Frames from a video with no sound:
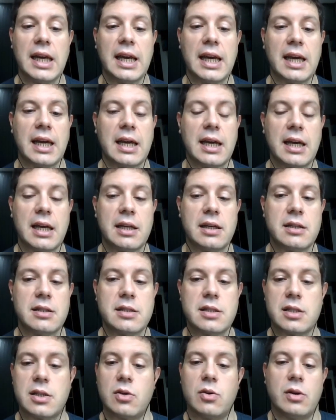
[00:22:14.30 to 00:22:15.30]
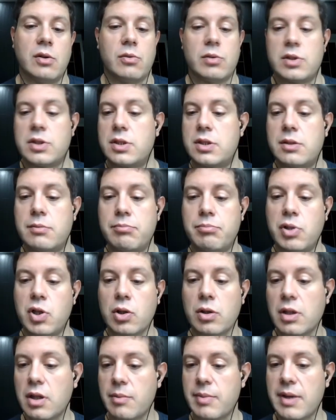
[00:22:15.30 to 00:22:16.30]
and so it was
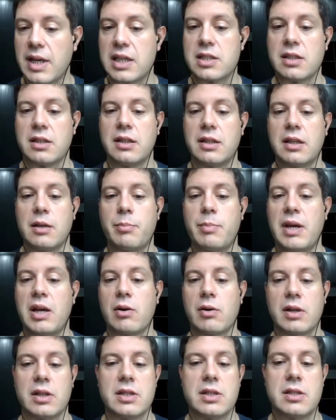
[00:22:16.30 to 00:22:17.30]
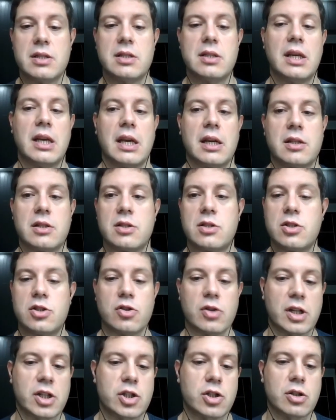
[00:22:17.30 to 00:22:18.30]
purely based on the appearance and
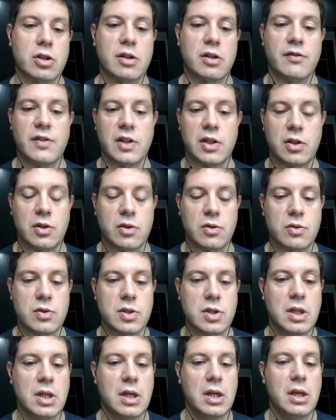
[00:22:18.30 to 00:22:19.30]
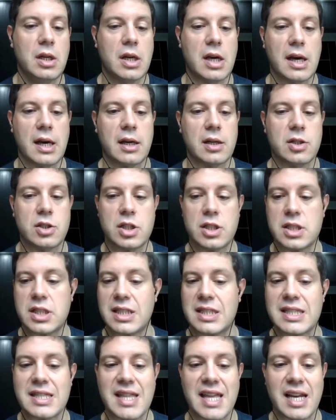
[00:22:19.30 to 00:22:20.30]
structure of the news, uh, just
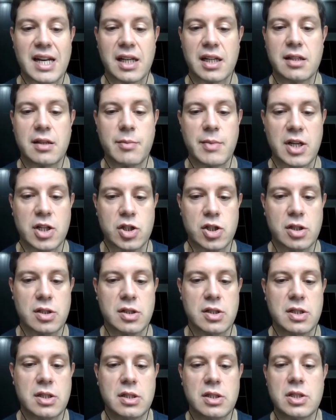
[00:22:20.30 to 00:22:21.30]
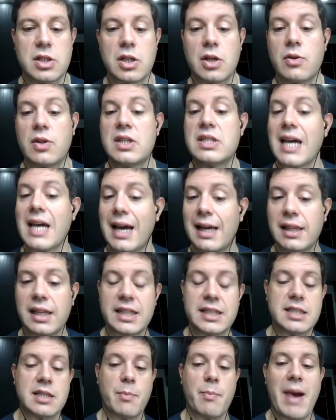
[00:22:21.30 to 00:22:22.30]
aesthetic dimensions. So this
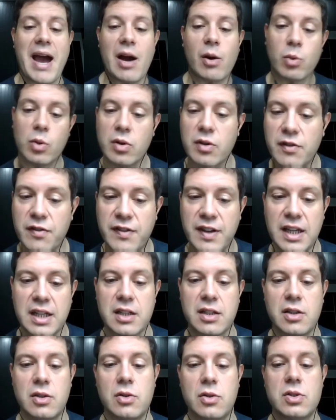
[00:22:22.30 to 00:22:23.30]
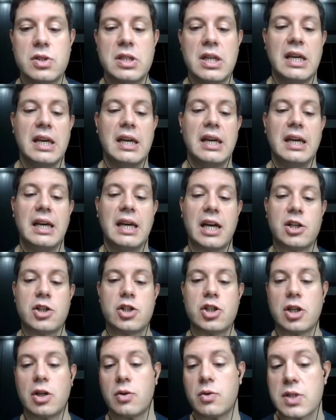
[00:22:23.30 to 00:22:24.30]
highlights the power of fake news
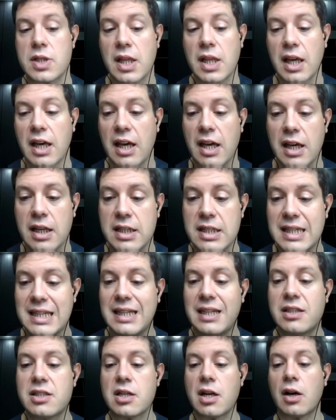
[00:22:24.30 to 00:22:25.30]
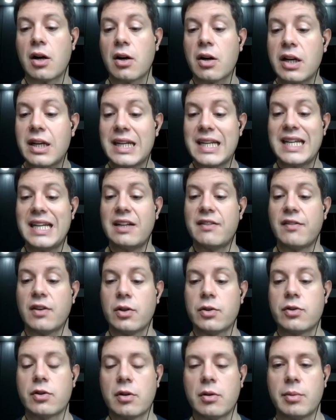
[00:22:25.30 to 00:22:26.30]
and shows that teens are indeed
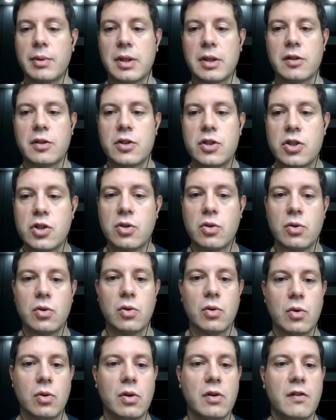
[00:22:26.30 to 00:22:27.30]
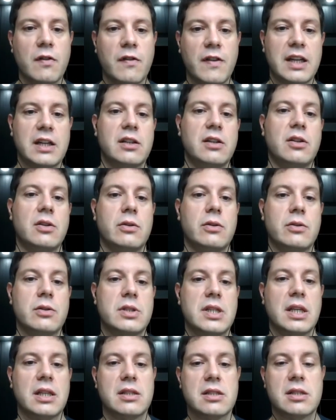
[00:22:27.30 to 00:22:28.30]
vulnerable to fake
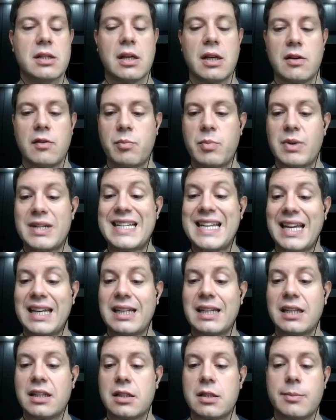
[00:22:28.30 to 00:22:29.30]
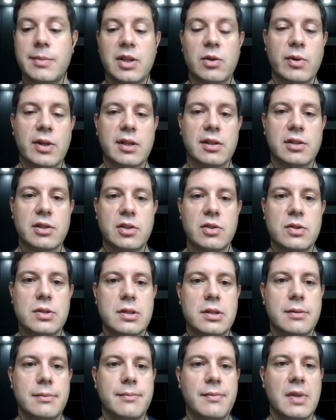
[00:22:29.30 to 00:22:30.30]
news that's kind of pretending to be real
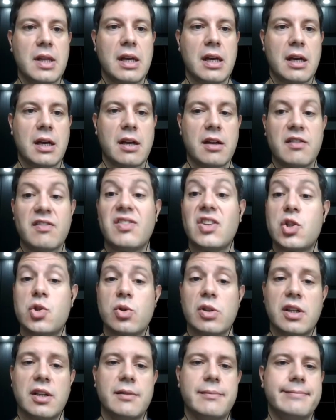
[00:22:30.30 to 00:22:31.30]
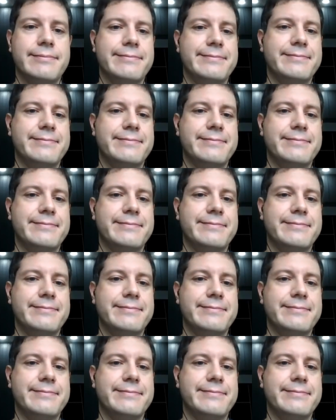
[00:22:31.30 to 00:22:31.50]
news uh, visually.